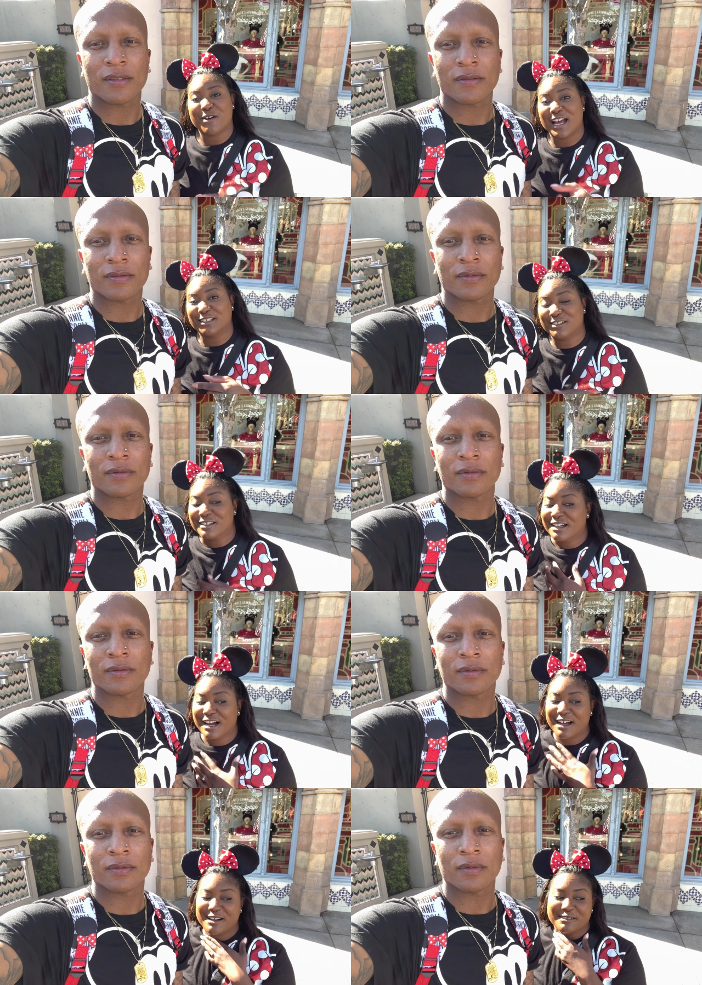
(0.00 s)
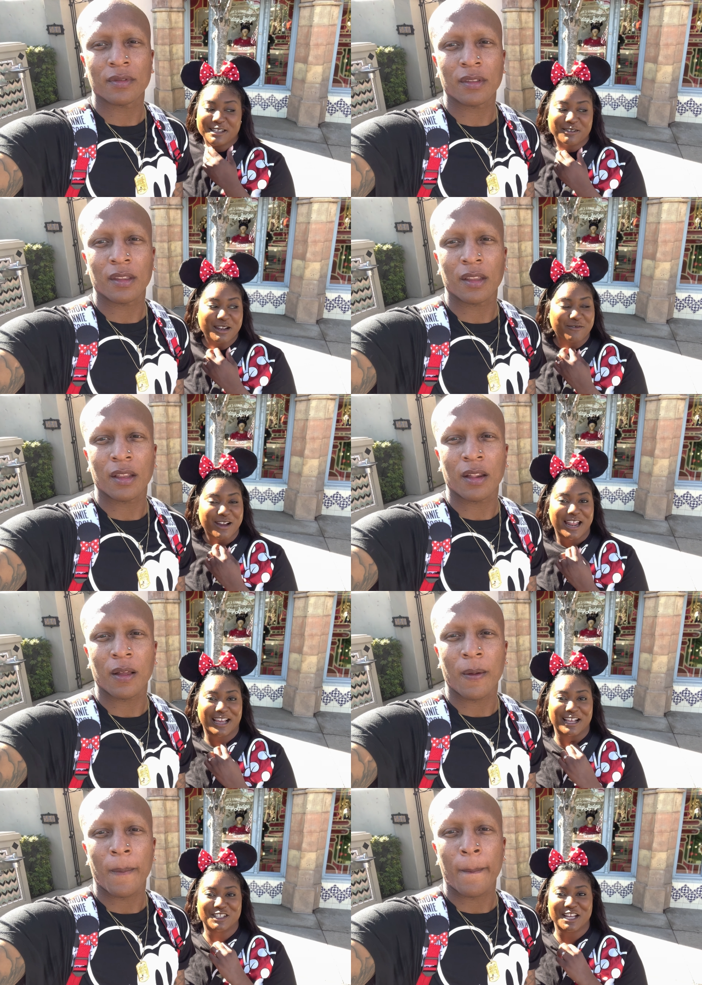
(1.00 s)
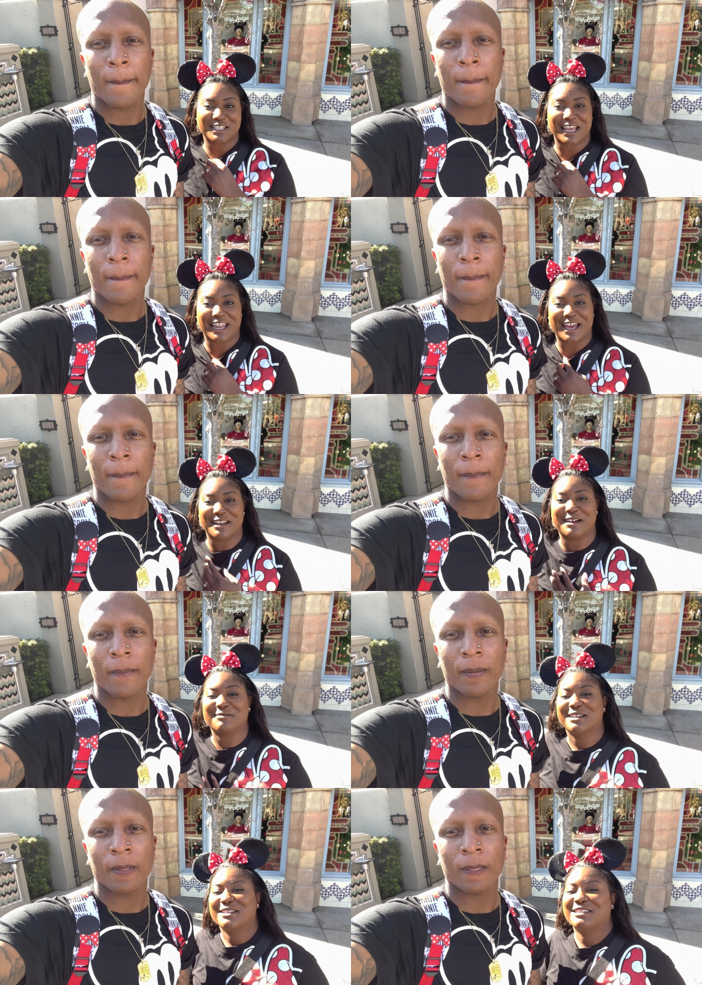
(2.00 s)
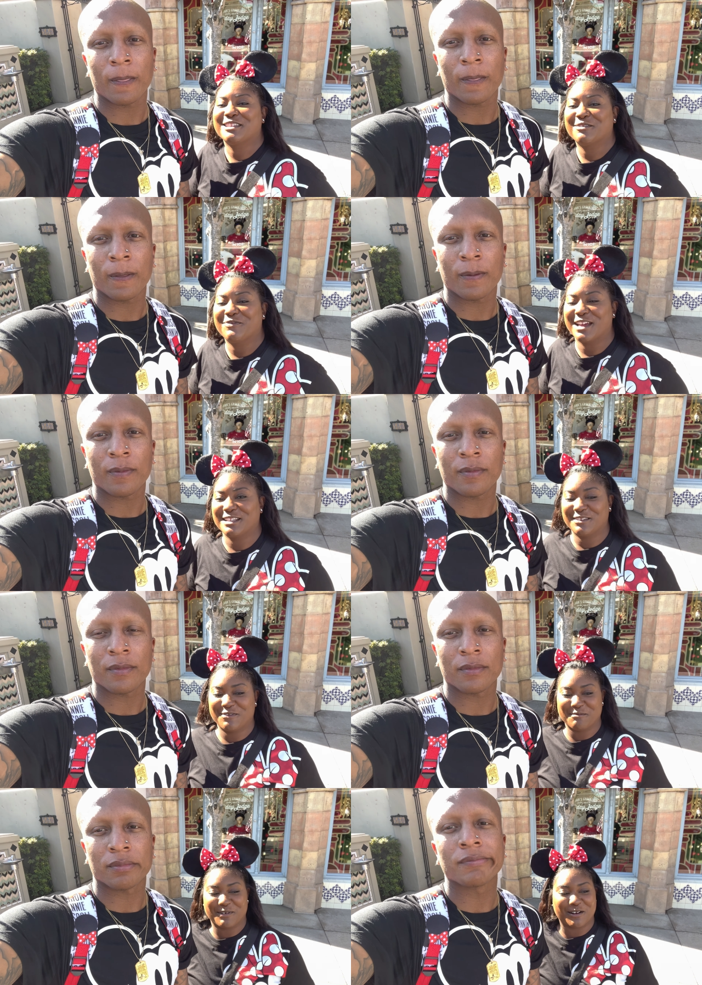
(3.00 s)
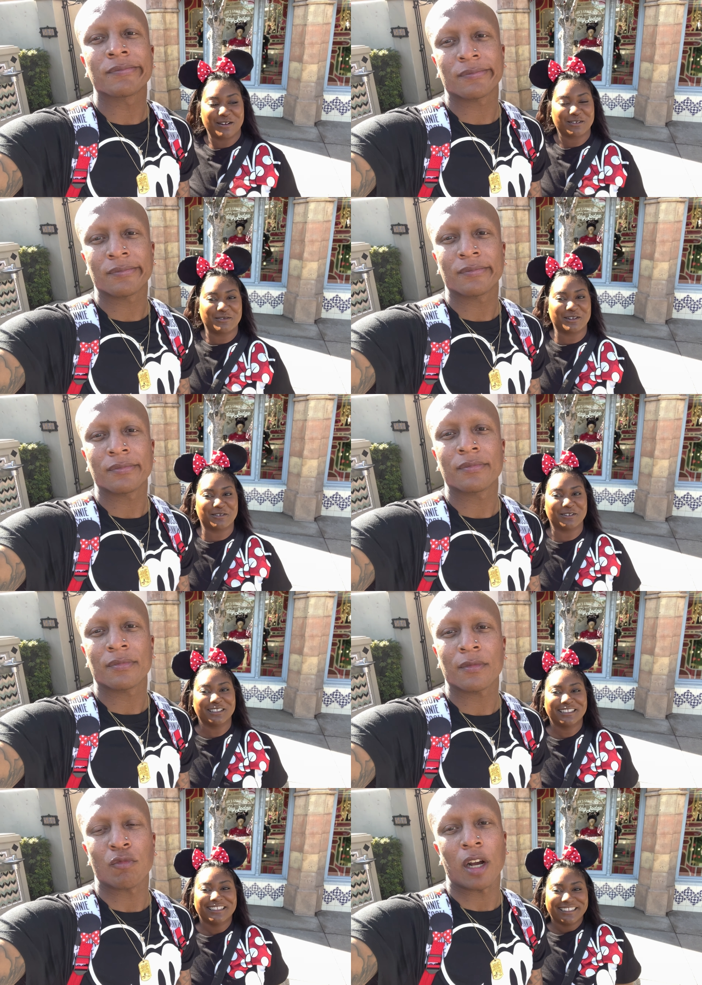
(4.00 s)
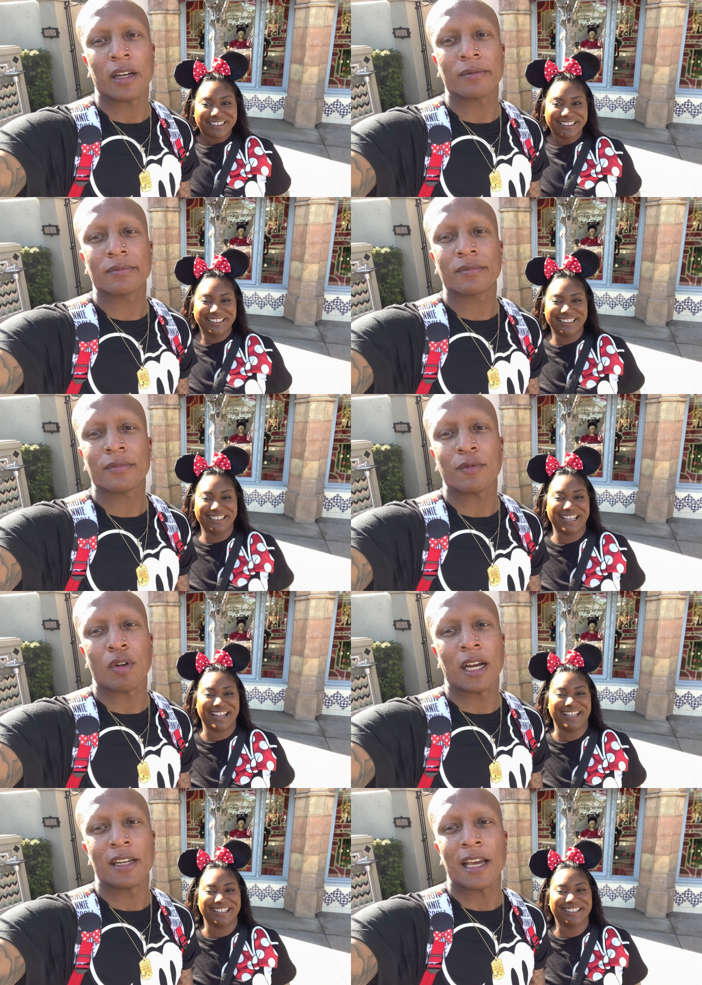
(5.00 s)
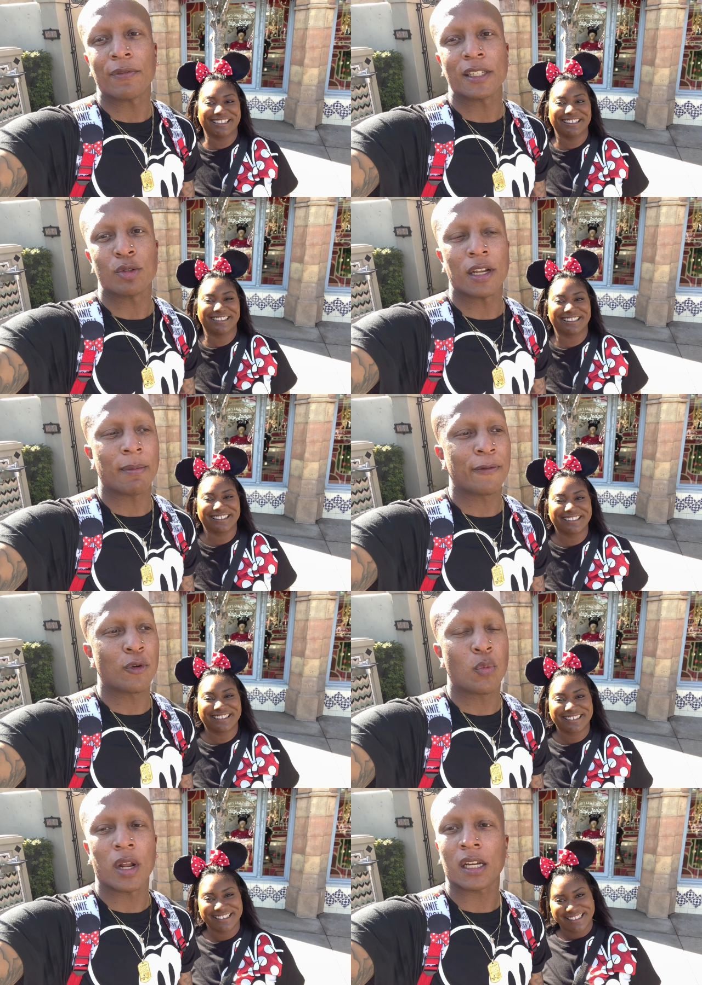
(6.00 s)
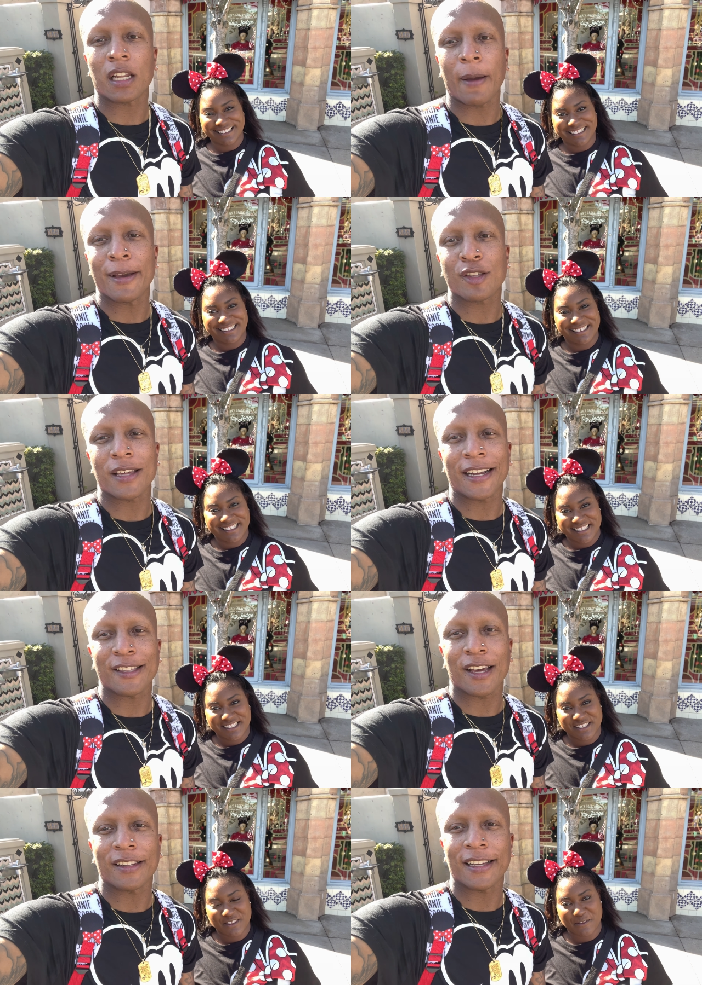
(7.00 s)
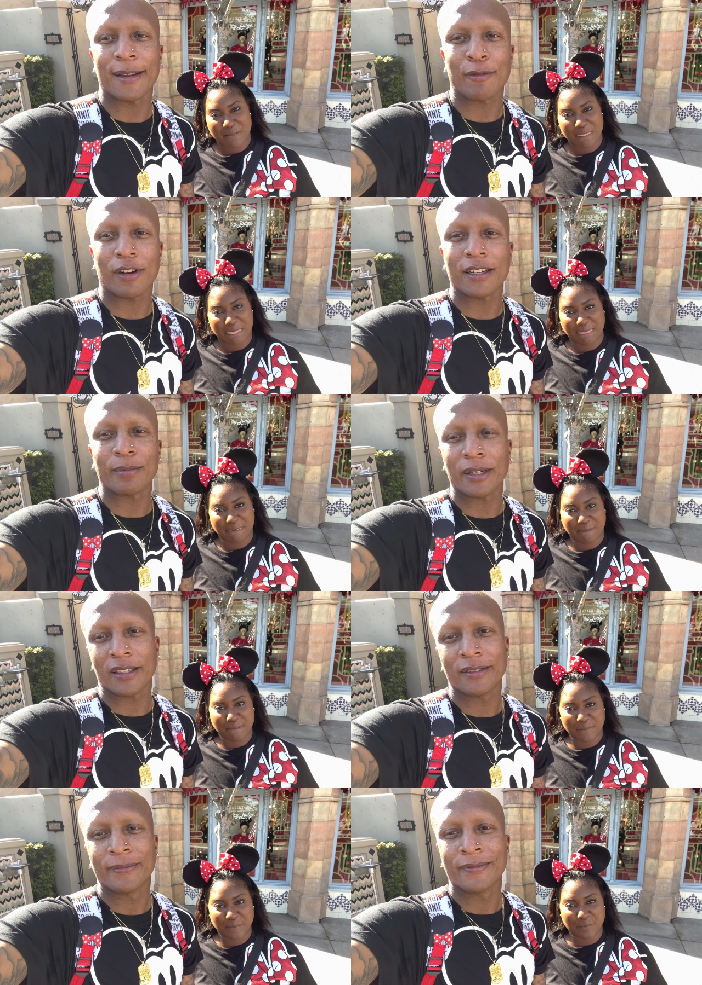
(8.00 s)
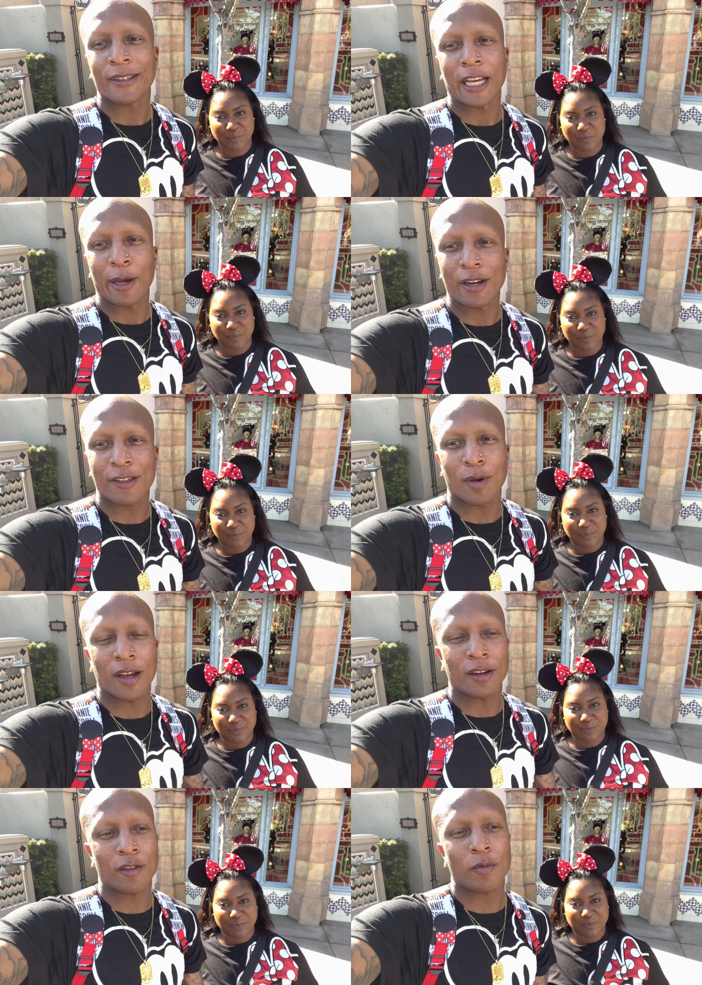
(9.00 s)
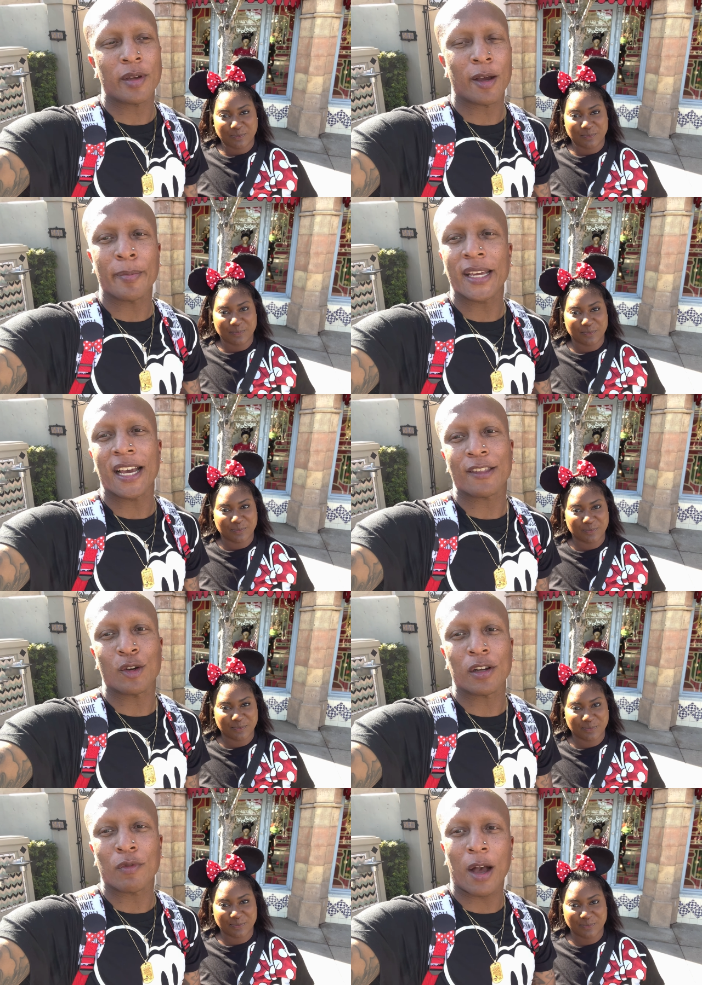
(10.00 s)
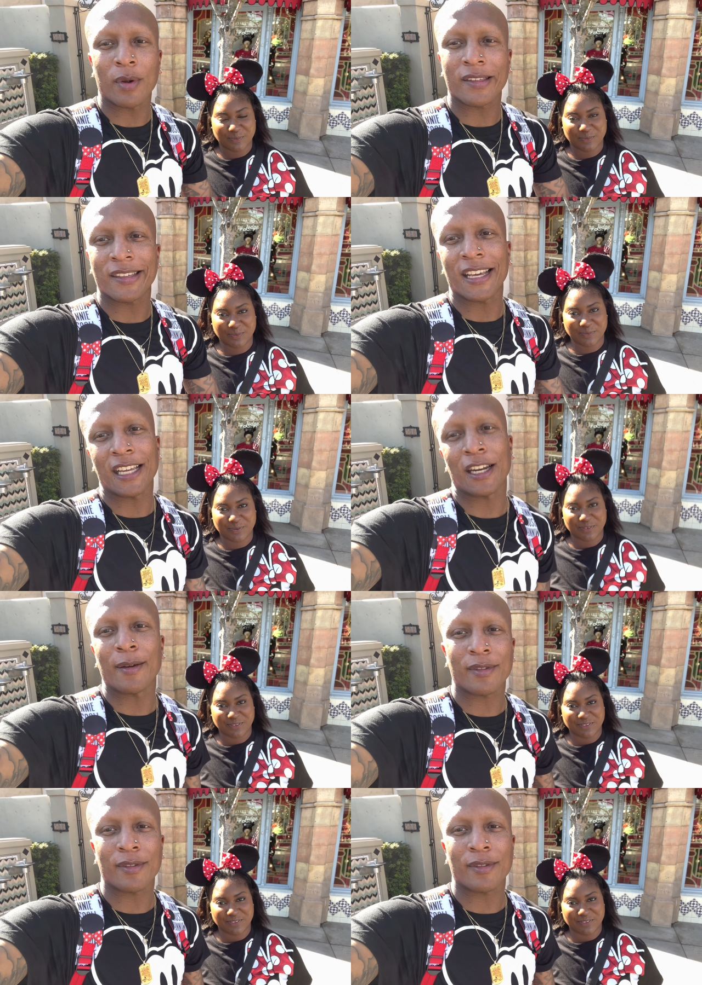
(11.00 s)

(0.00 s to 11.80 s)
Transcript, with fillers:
Speaker 1: I uh, get on that ride, I gotta change that lineup. Still fantasy football going on. Uh,
Speaker 2: definitely do that before one o'clock. Make sure y'all get y'all lineup. But yeah, this why this will be on So come by with us today. You know what I'm